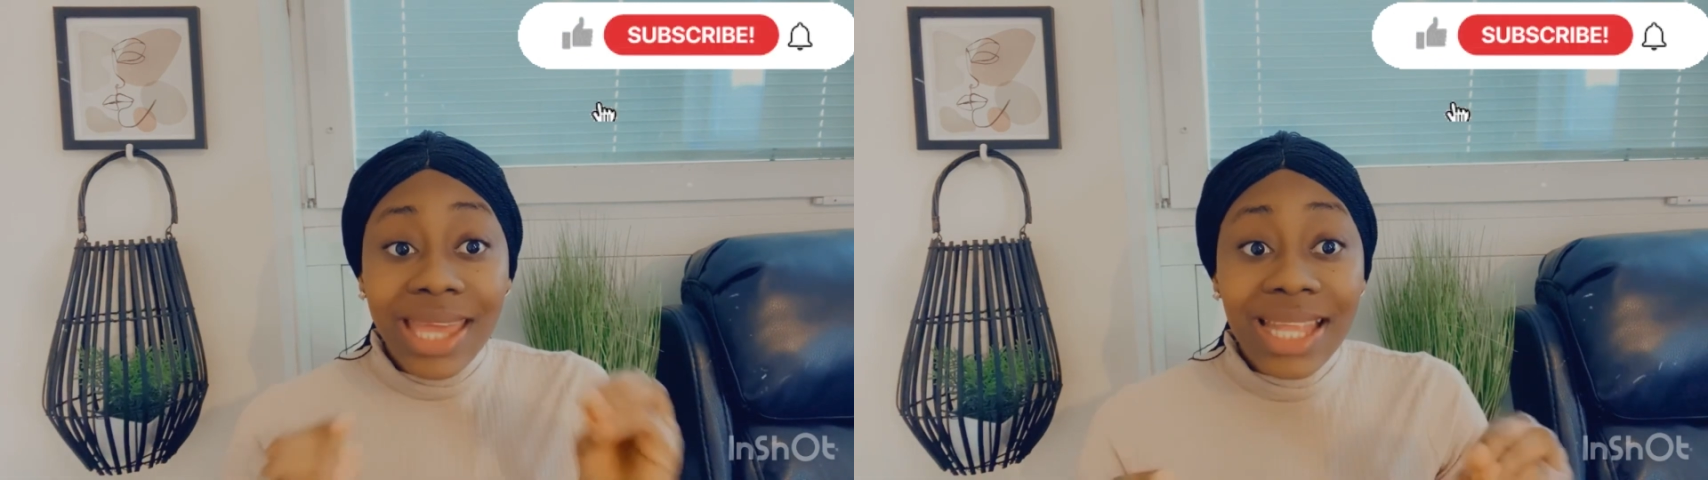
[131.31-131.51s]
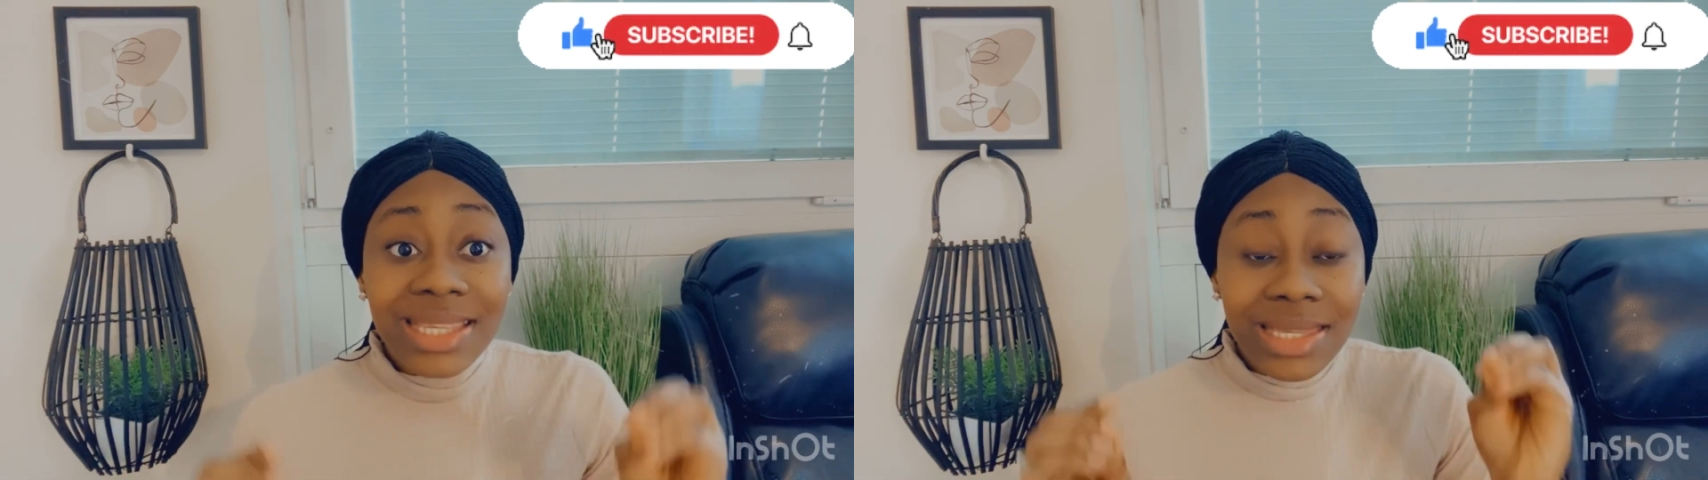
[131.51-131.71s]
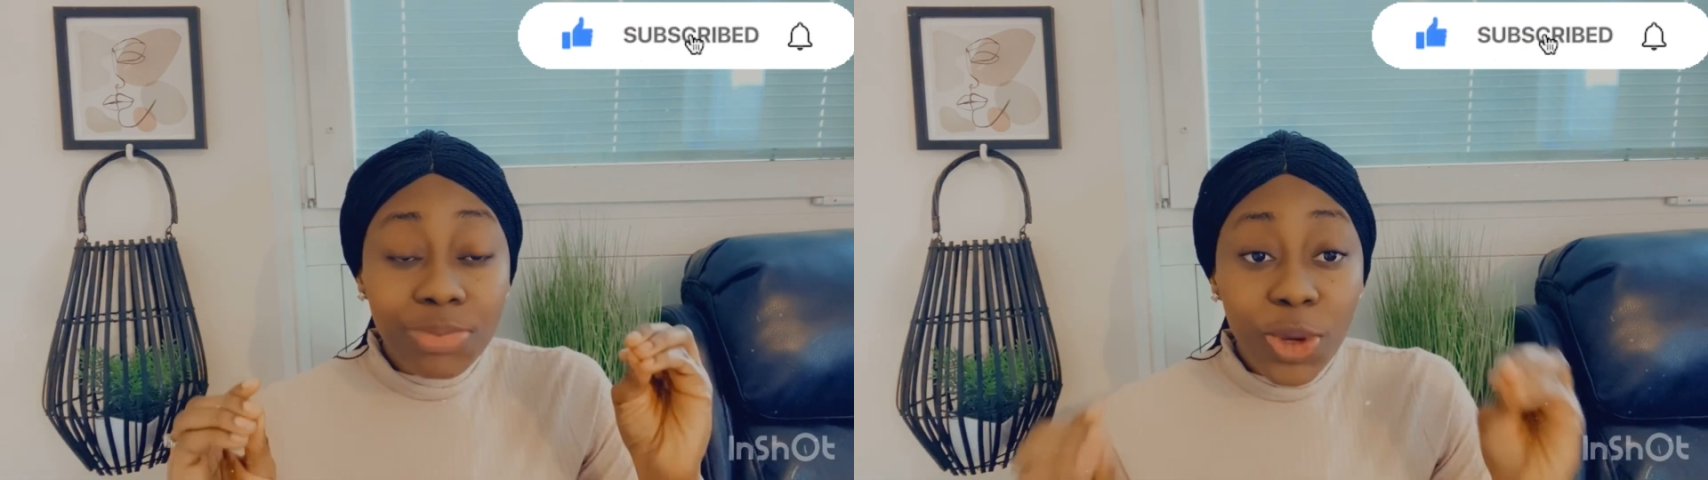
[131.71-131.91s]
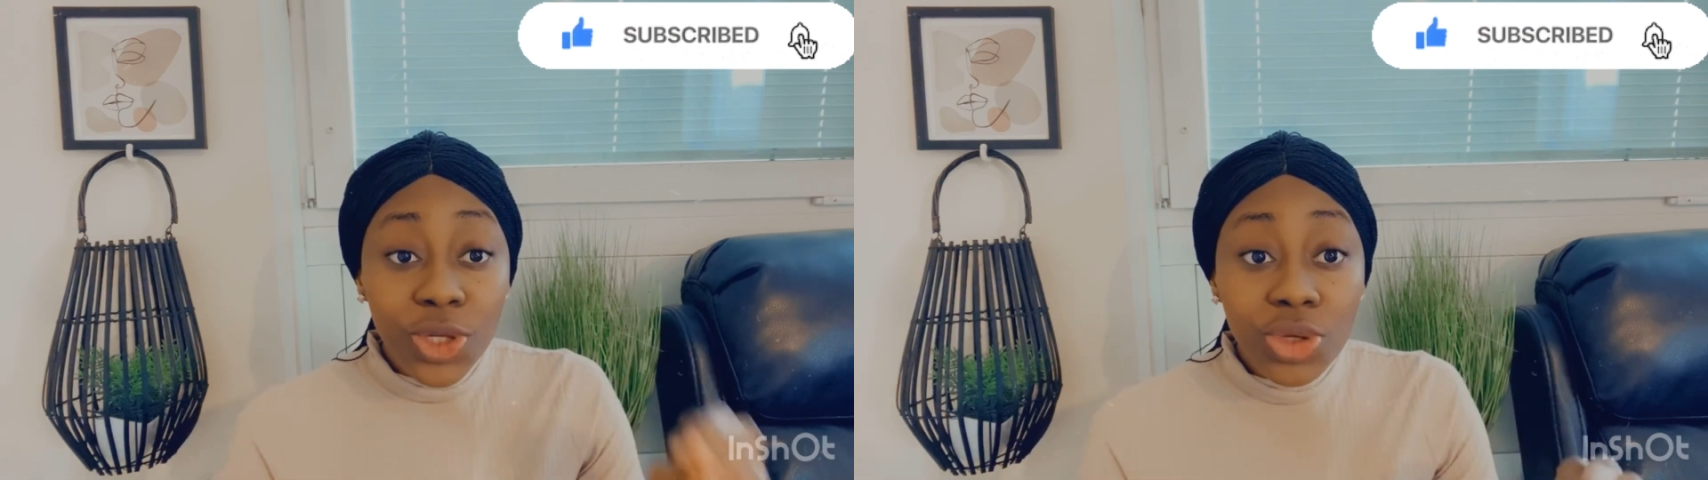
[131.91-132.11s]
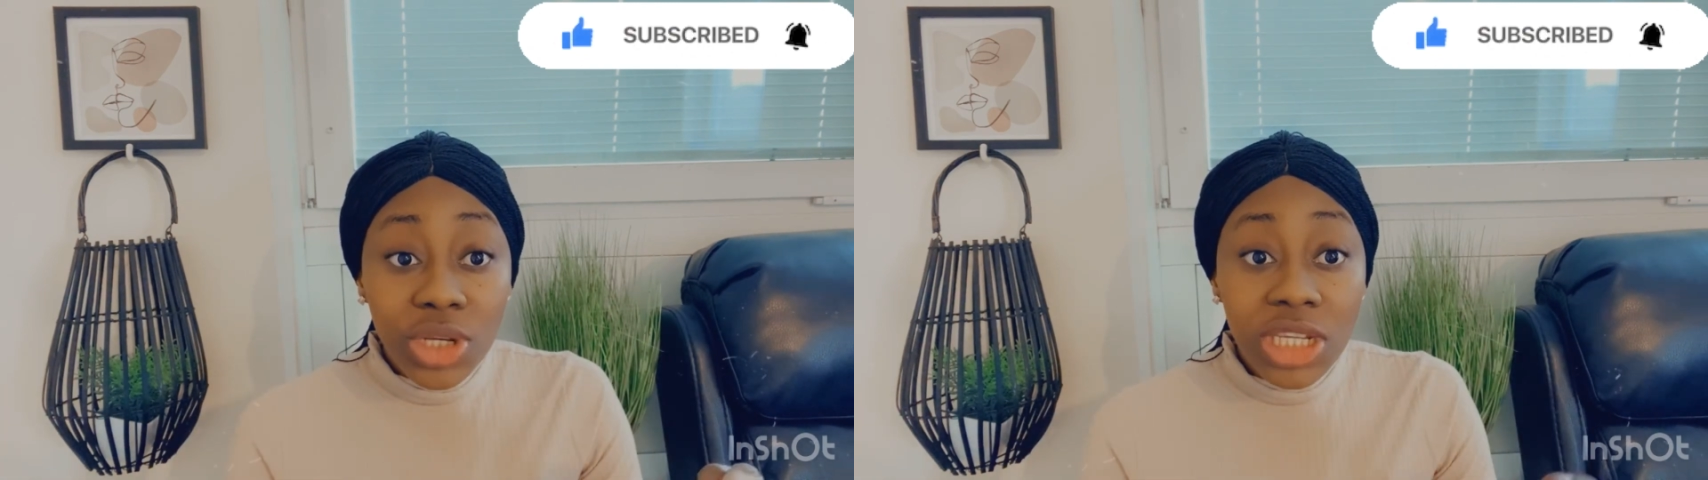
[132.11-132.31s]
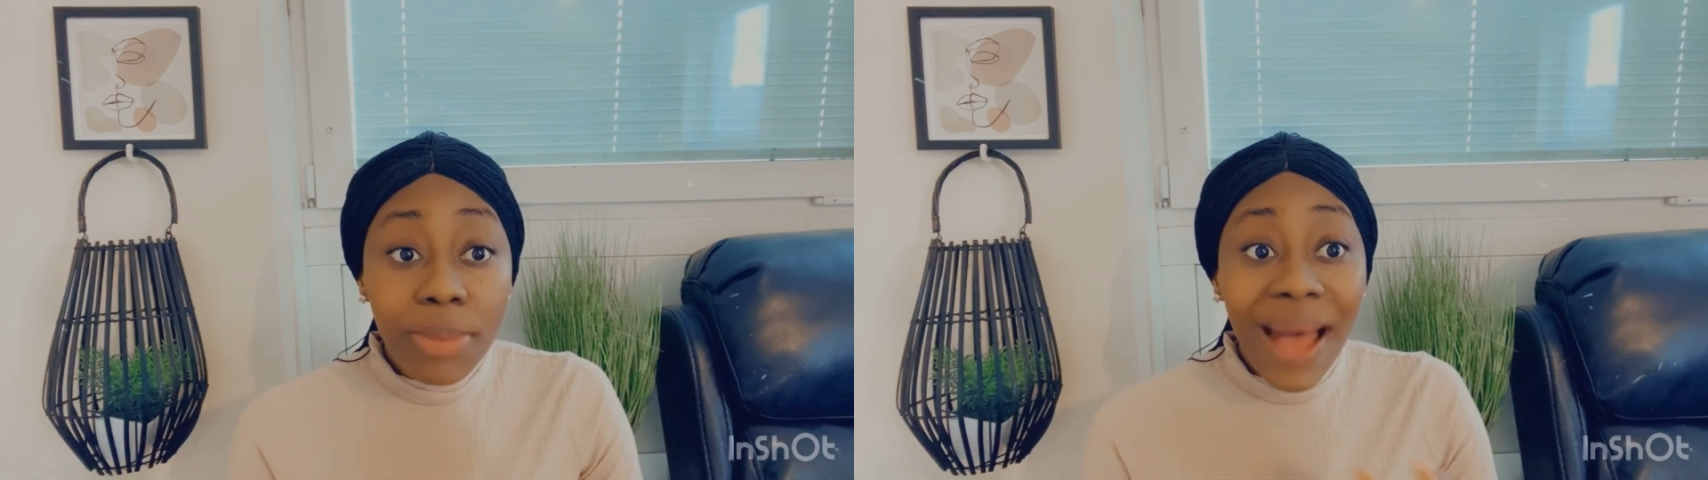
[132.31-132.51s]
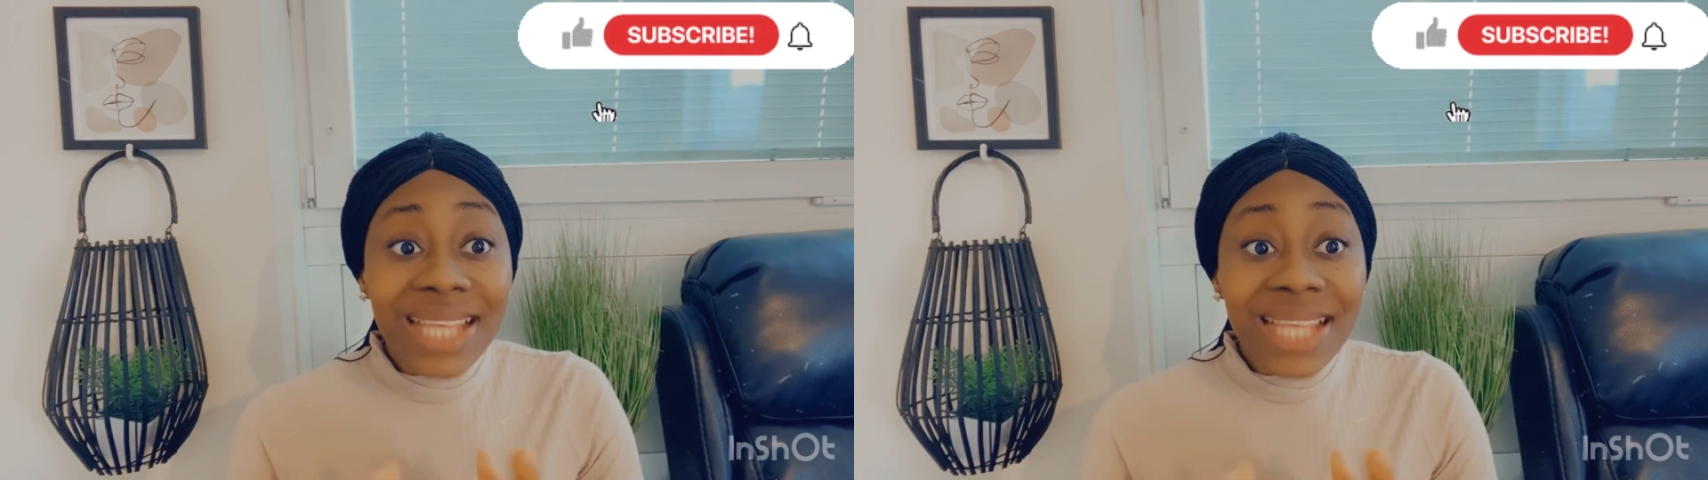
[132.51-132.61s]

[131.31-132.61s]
get sponsorship